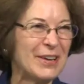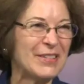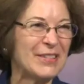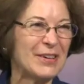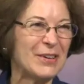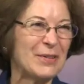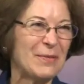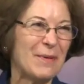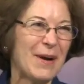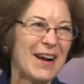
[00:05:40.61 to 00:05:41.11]

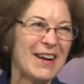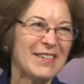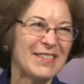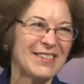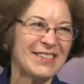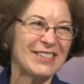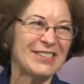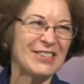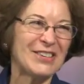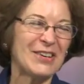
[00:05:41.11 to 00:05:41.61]
the choir
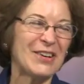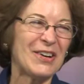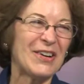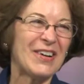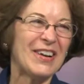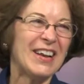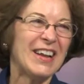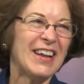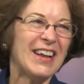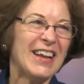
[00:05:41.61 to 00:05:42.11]
this
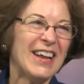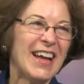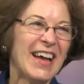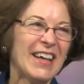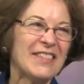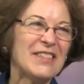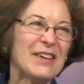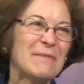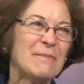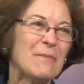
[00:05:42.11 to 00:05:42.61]
year.
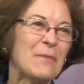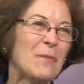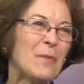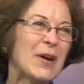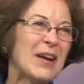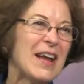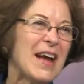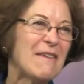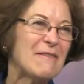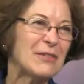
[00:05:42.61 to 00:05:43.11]
And then
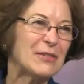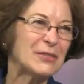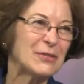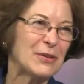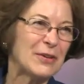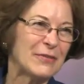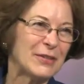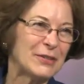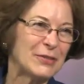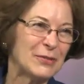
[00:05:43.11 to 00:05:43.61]
we have a
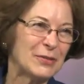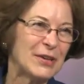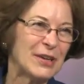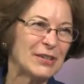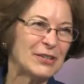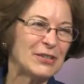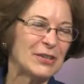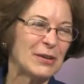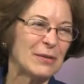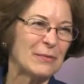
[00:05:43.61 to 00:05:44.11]
sort of a
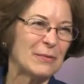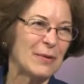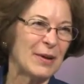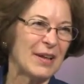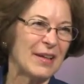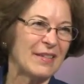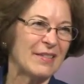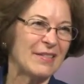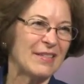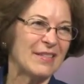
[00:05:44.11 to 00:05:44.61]
tradition
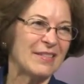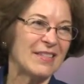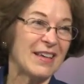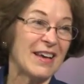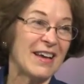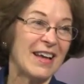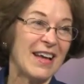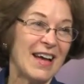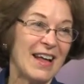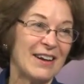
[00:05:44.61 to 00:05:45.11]
with
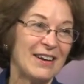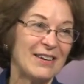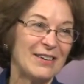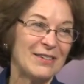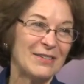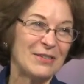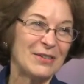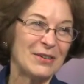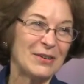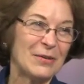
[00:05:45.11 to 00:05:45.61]
the
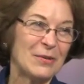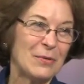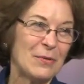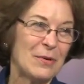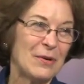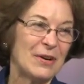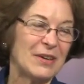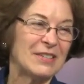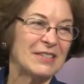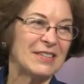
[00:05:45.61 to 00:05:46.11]
Hallelujah
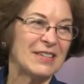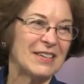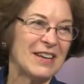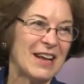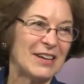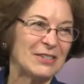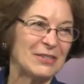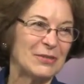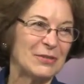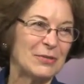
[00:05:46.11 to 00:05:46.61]
Chorus, the
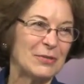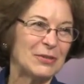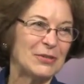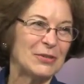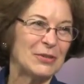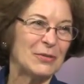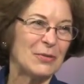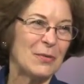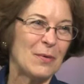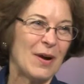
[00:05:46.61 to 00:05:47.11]
National
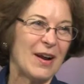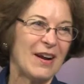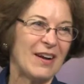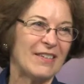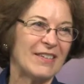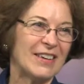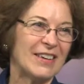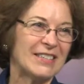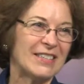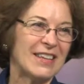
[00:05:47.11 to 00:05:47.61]
Christian
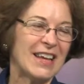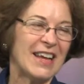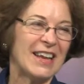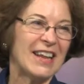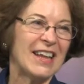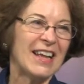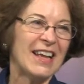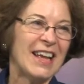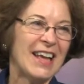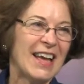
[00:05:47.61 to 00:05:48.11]
Choir does that.
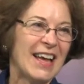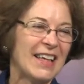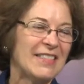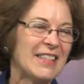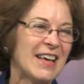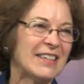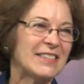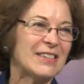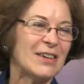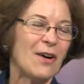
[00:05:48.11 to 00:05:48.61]
And
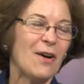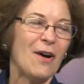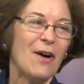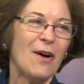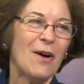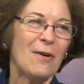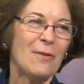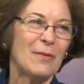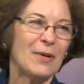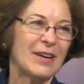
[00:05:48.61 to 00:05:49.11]
that's
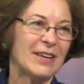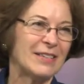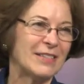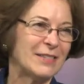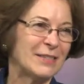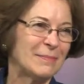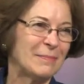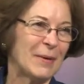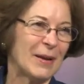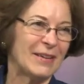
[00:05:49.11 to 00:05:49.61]
always
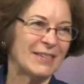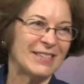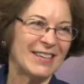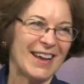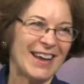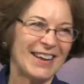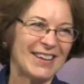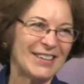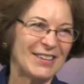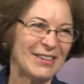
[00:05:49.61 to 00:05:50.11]

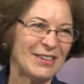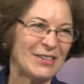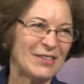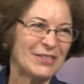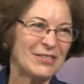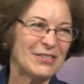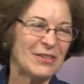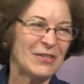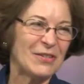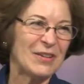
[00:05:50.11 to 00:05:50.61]
spectacular.
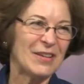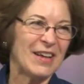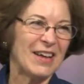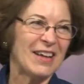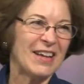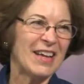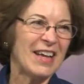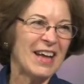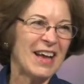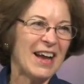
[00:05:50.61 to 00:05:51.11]
So, yeah.
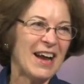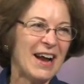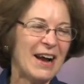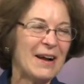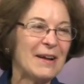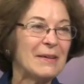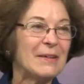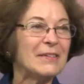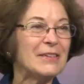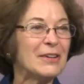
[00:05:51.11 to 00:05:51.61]

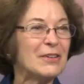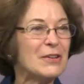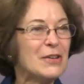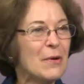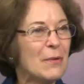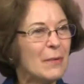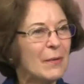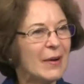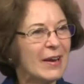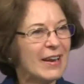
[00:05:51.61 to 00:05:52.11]
Now, you
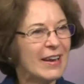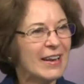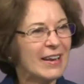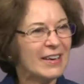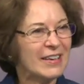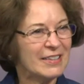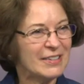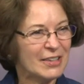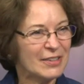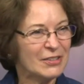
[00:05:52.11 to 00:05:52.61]
know,
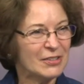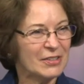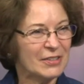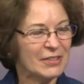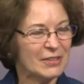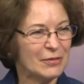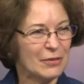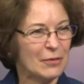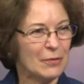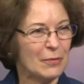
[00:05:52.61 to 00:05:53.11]
in addition
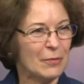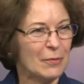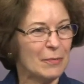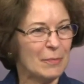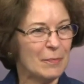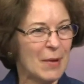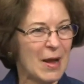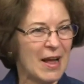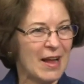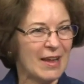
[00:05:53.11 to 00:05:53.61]

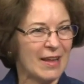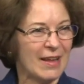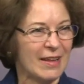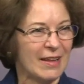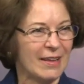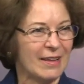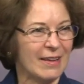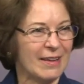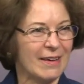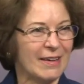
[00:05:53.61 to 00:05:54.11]
to
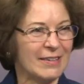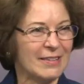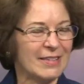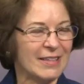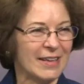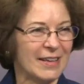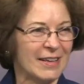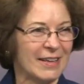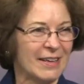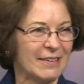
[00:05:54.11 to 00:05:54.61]
buying a
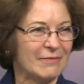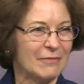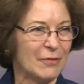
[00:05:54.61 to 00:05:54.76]
ticket for